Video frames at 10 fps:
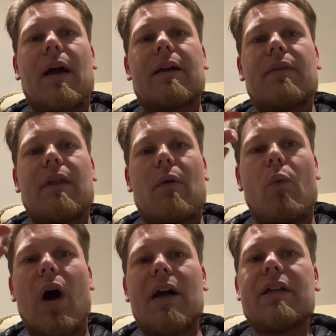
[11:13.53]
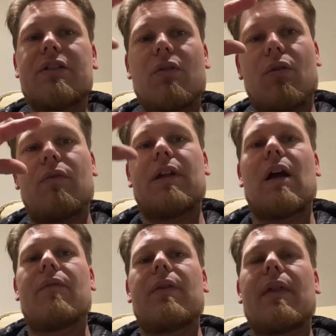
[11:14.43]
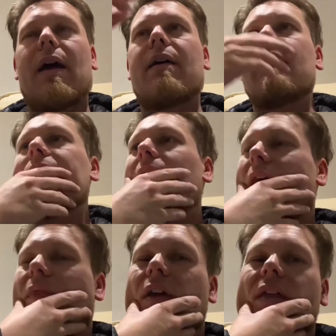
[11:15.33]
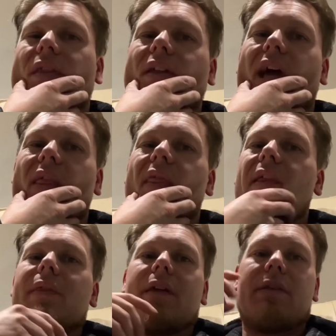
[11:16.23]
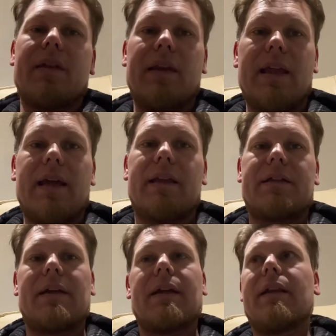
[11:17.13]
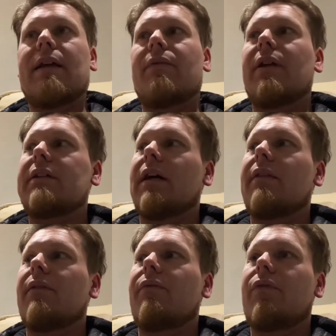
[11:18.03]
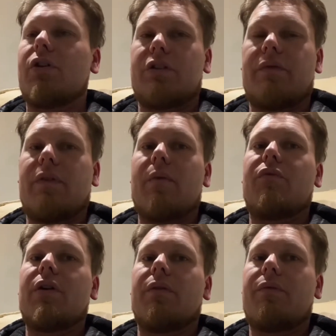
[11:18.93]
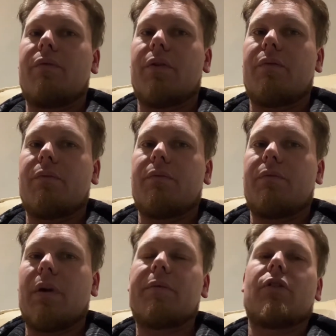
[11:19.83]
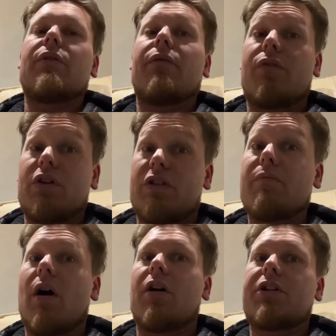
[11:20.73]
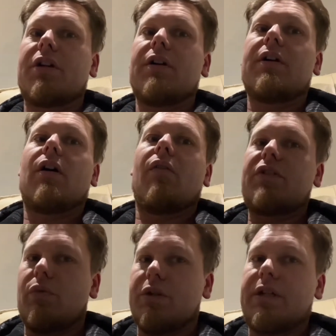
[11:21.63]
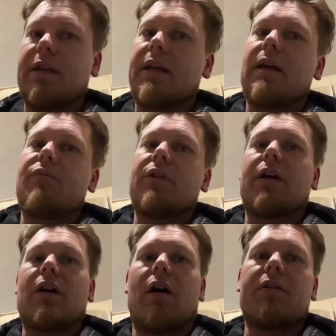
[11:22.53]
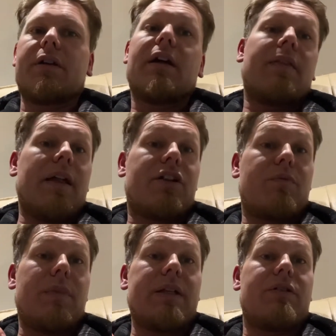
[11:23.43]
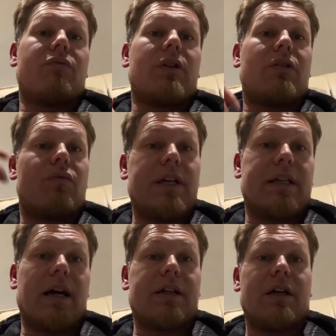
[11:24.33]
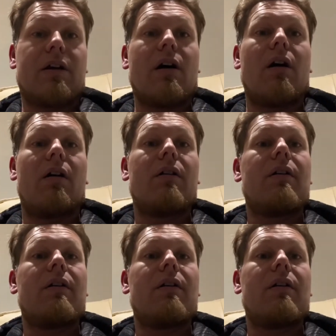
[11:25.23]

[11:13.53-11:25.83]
they're wise, they already have it there. I think either the latest you can leave it is either the 1st of February or the 1st of March. Obviously, once you're in April, you can't. Then it just means when you re-tax your car,